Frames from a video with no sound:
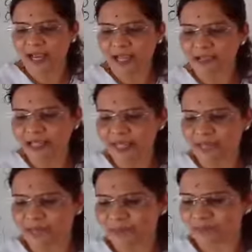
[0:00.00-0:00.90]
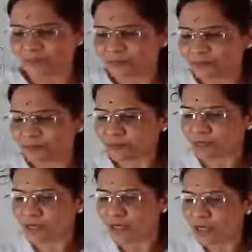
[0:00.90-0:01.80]
and then
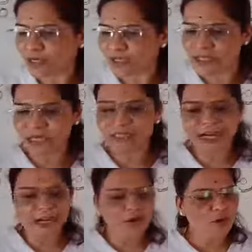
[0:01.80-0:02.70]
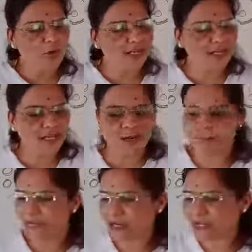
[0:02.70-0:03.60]
such
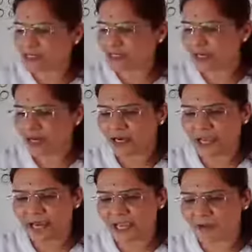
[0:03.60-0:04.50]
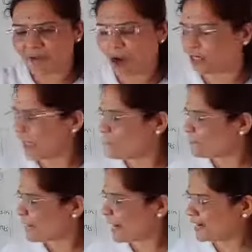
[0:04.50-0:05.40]
endometrium is ready for the
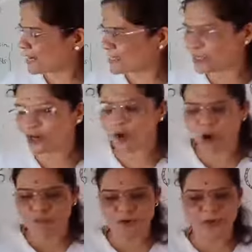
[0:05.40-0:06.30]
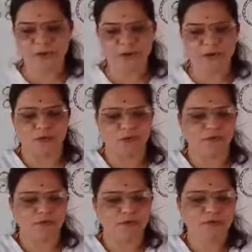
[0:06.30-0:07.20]
implantation of
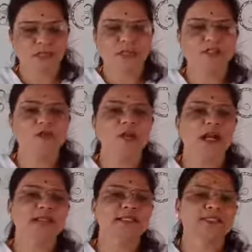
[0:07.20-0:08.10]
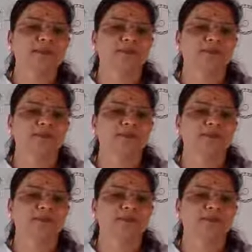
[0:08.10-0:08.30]
embryo. Students,